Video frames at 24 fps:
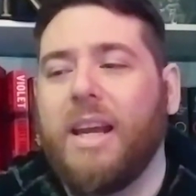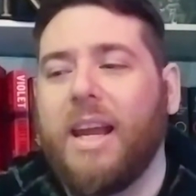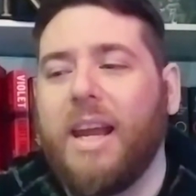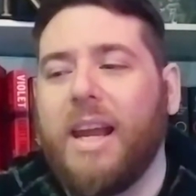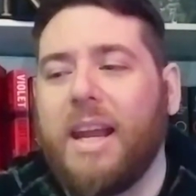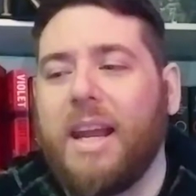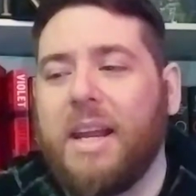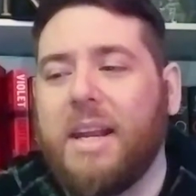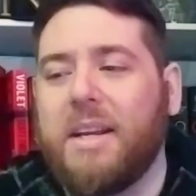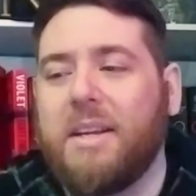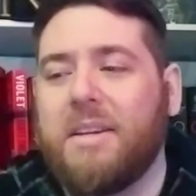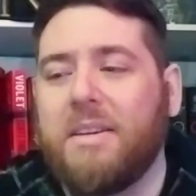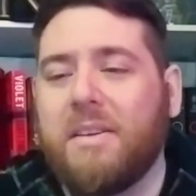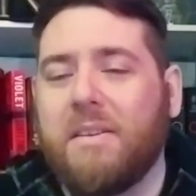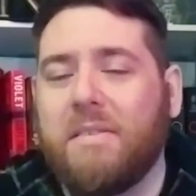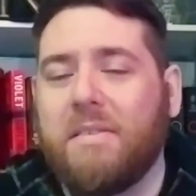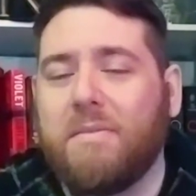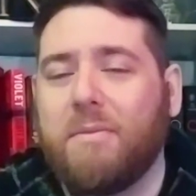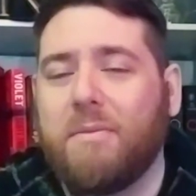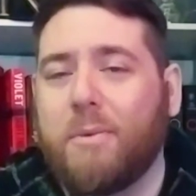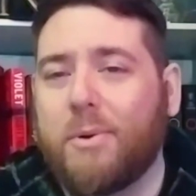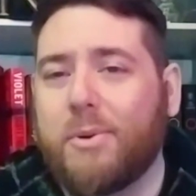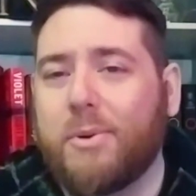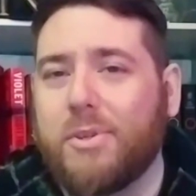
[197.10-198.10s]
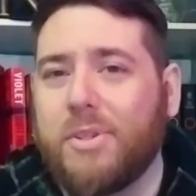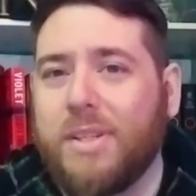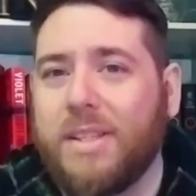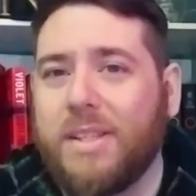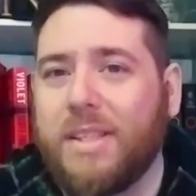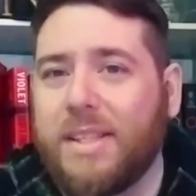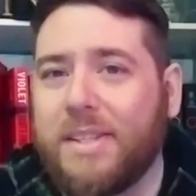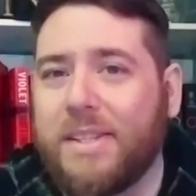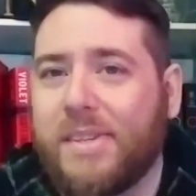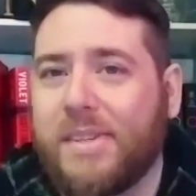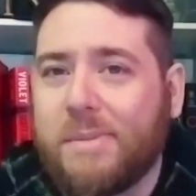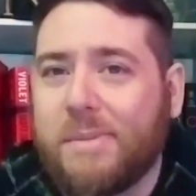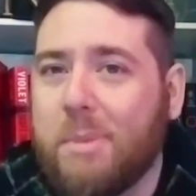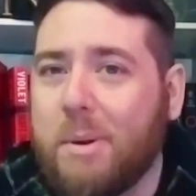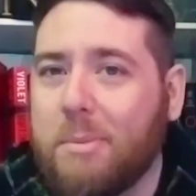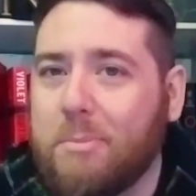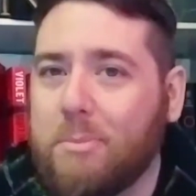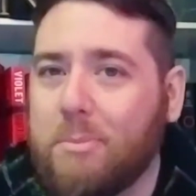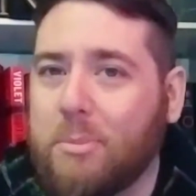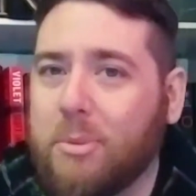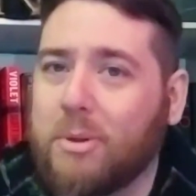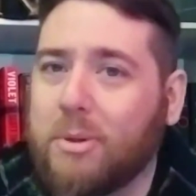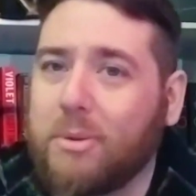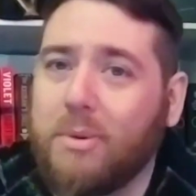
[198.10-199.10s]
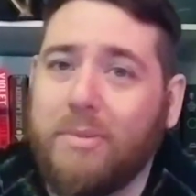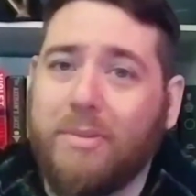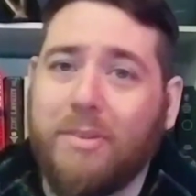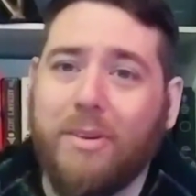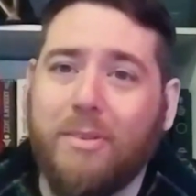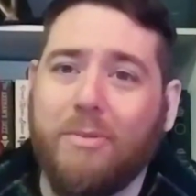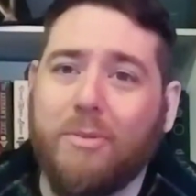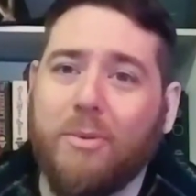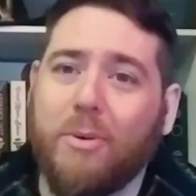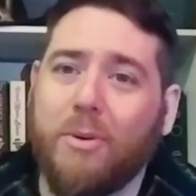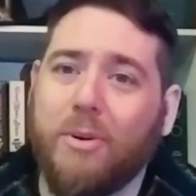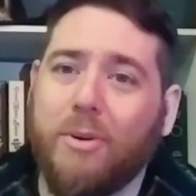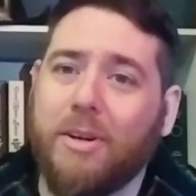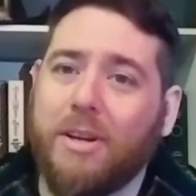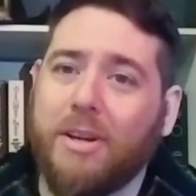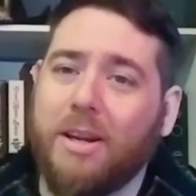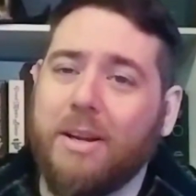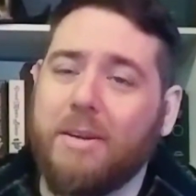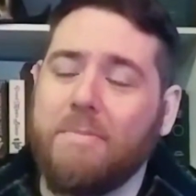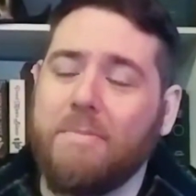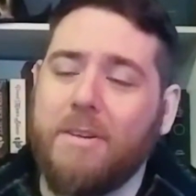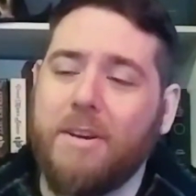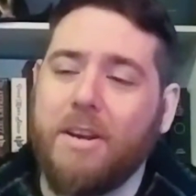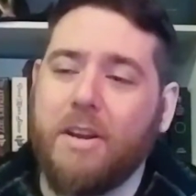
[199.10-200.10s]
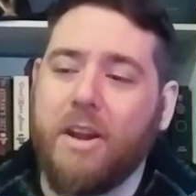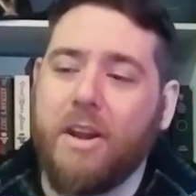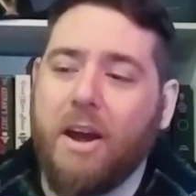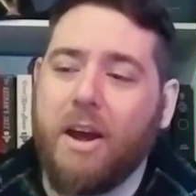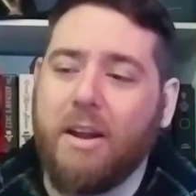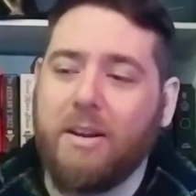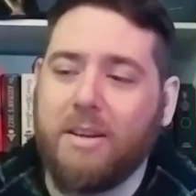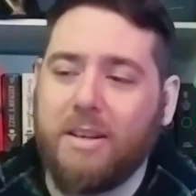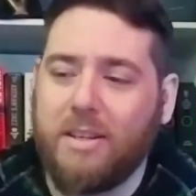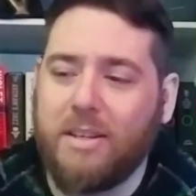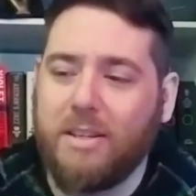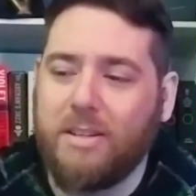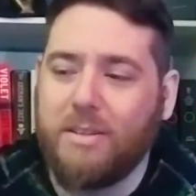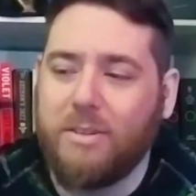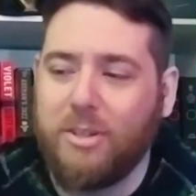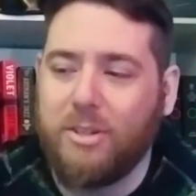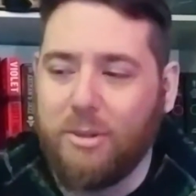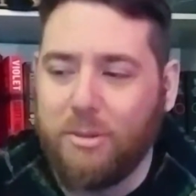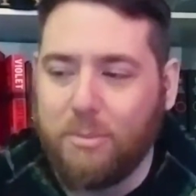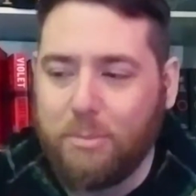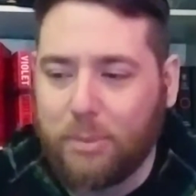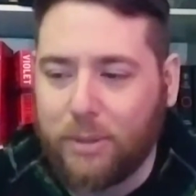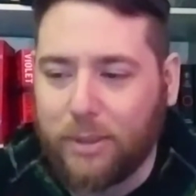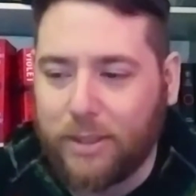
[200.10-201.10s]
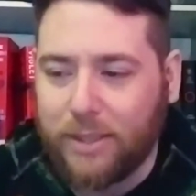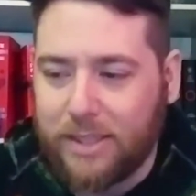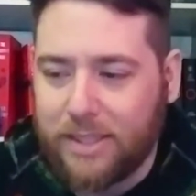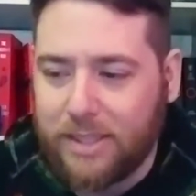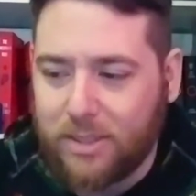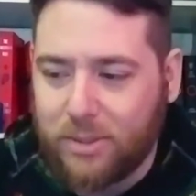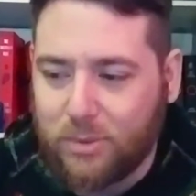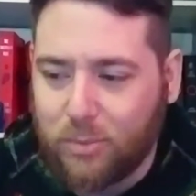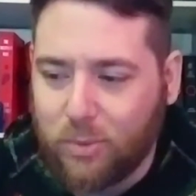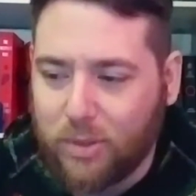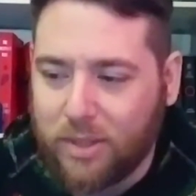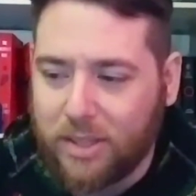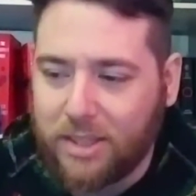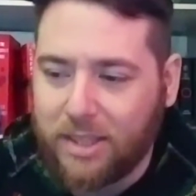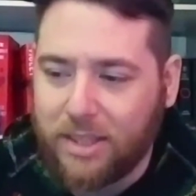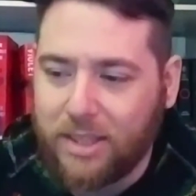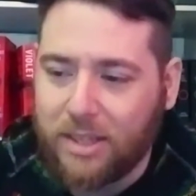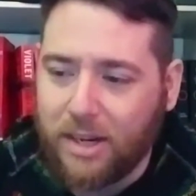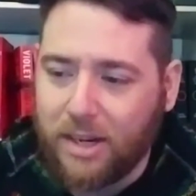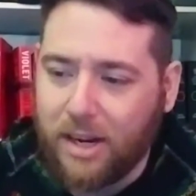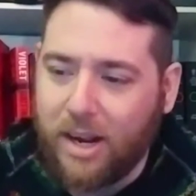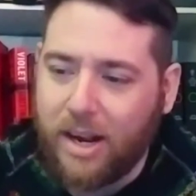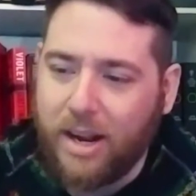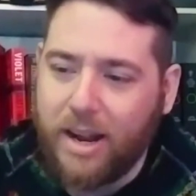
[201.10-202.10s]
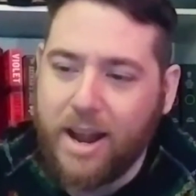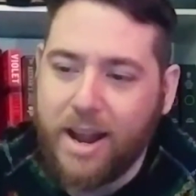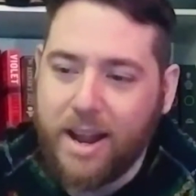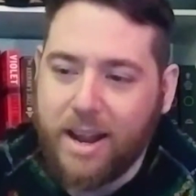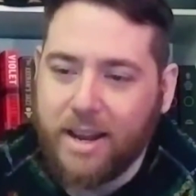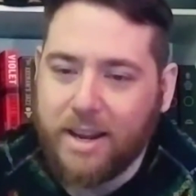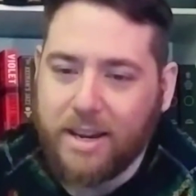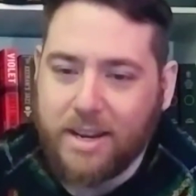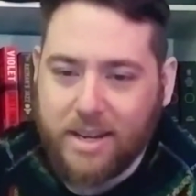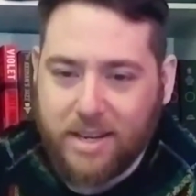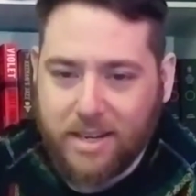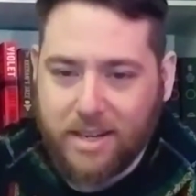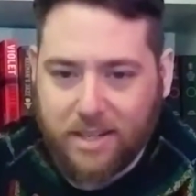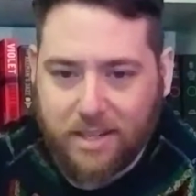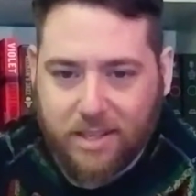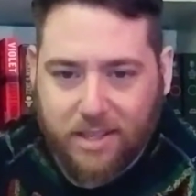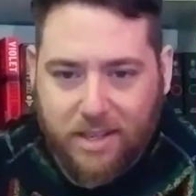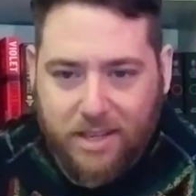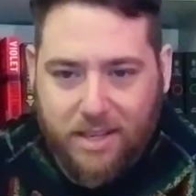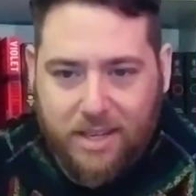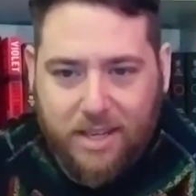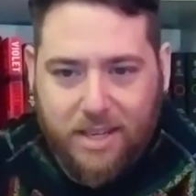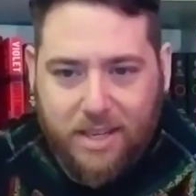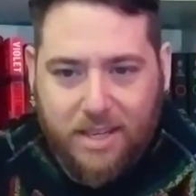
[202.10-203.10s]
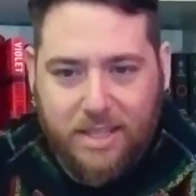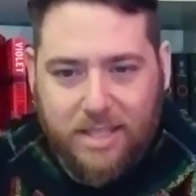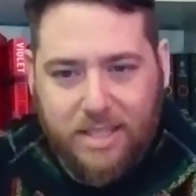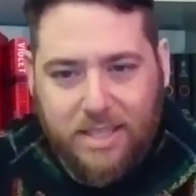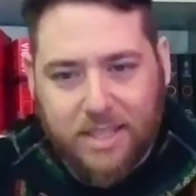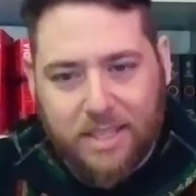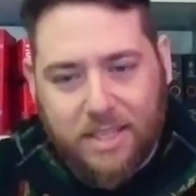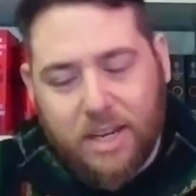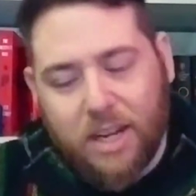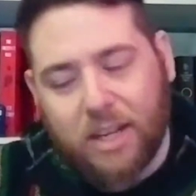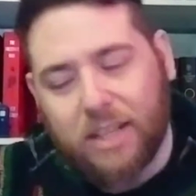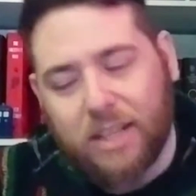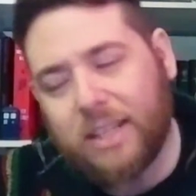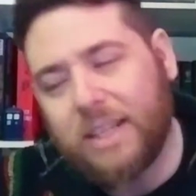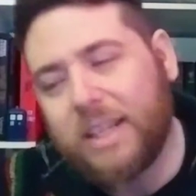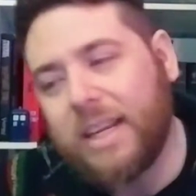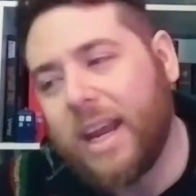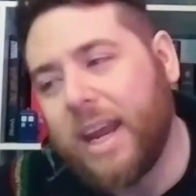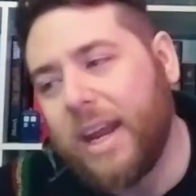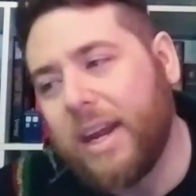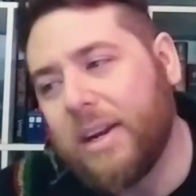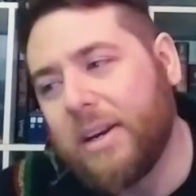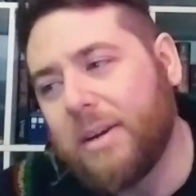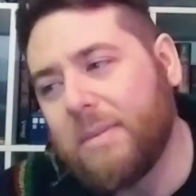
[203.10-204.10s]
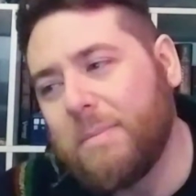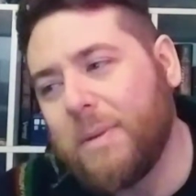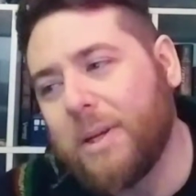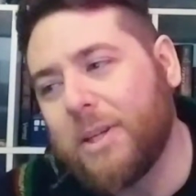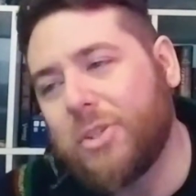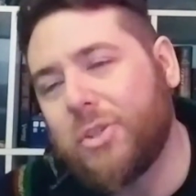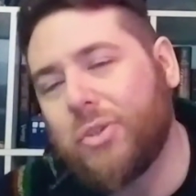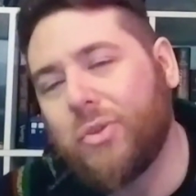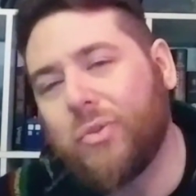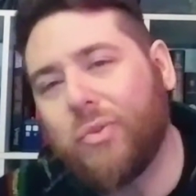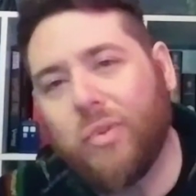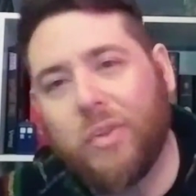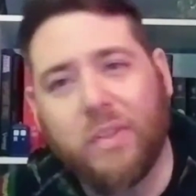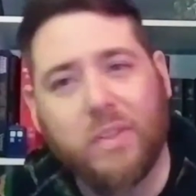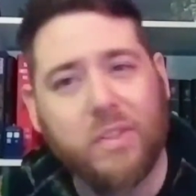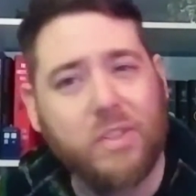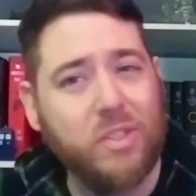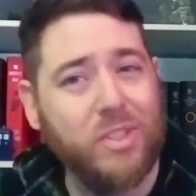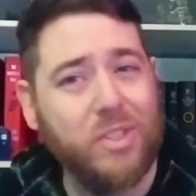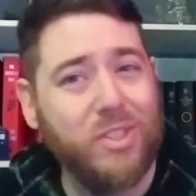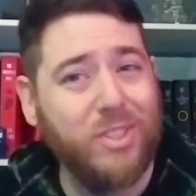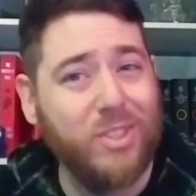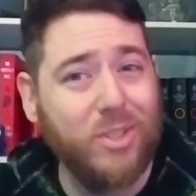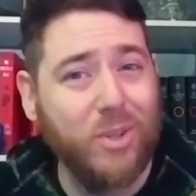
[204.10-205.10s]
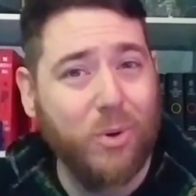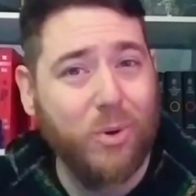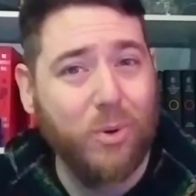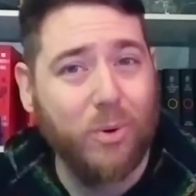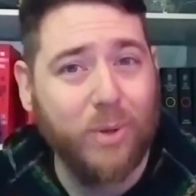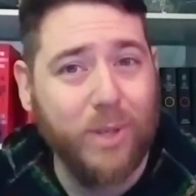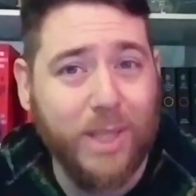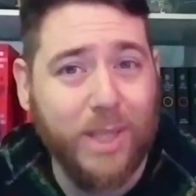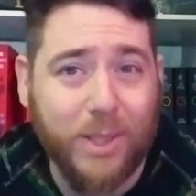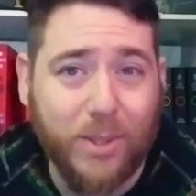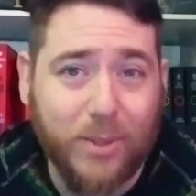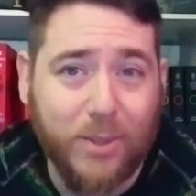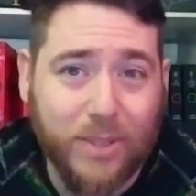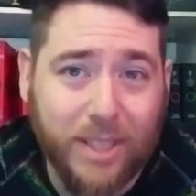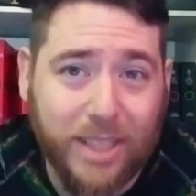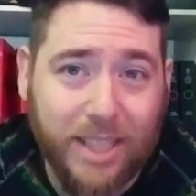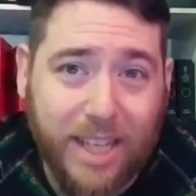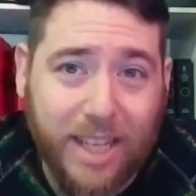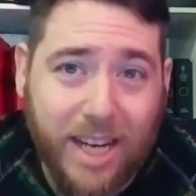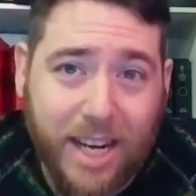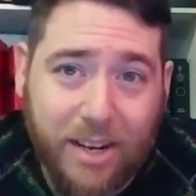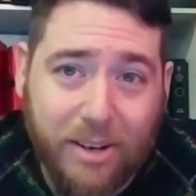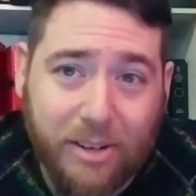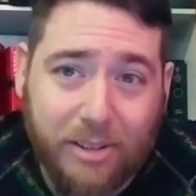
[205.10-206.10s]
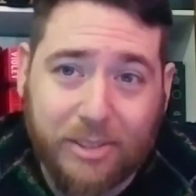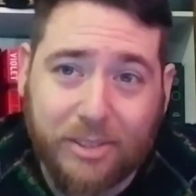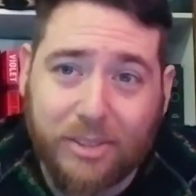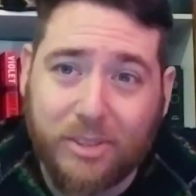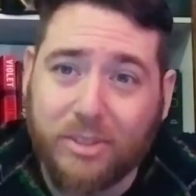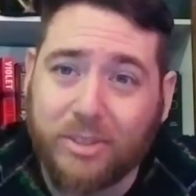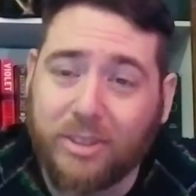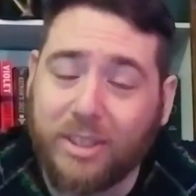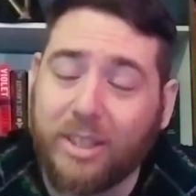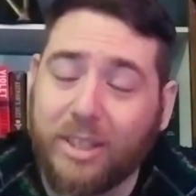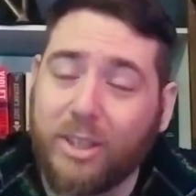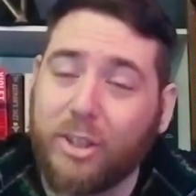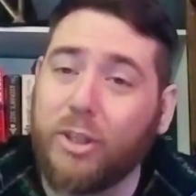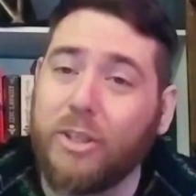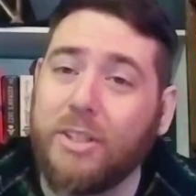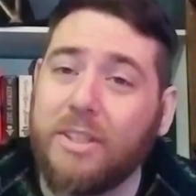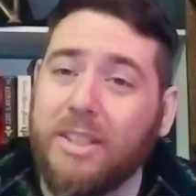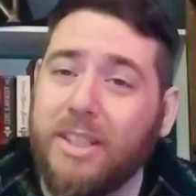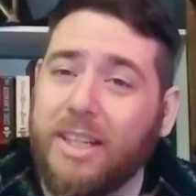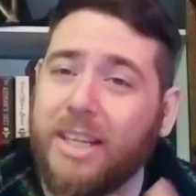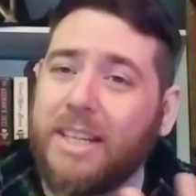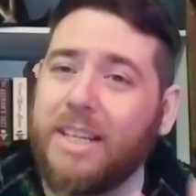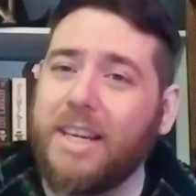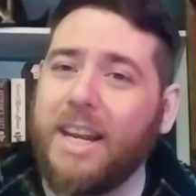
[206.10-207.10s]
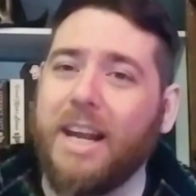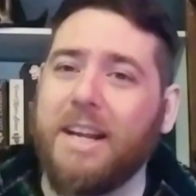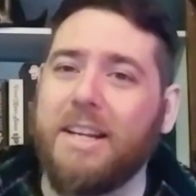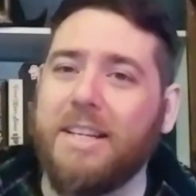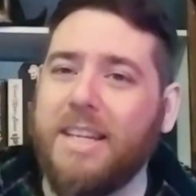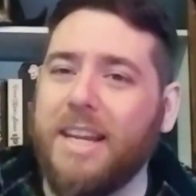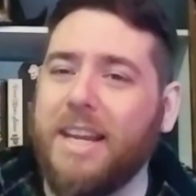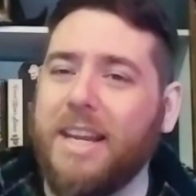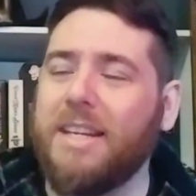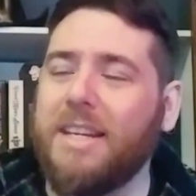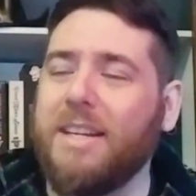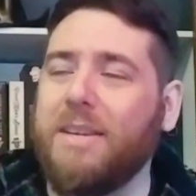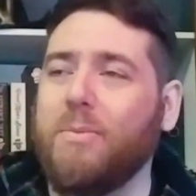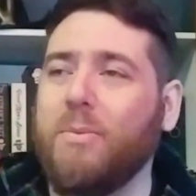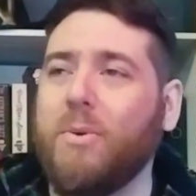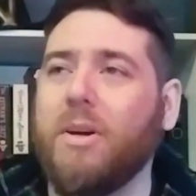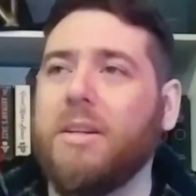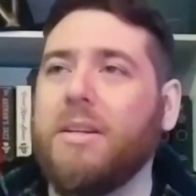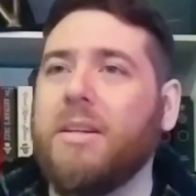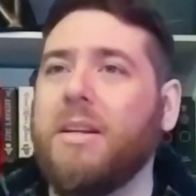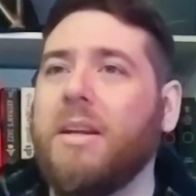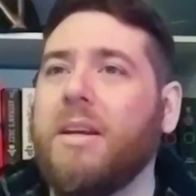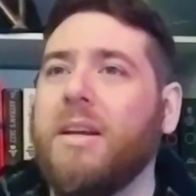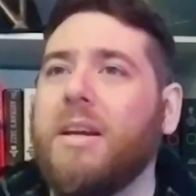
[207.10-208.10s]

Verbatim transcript: And unfortunately, this is my book review for it. I'm not too pleased with it. I did not care much for the story or the characters. I couldn't connect to anyone.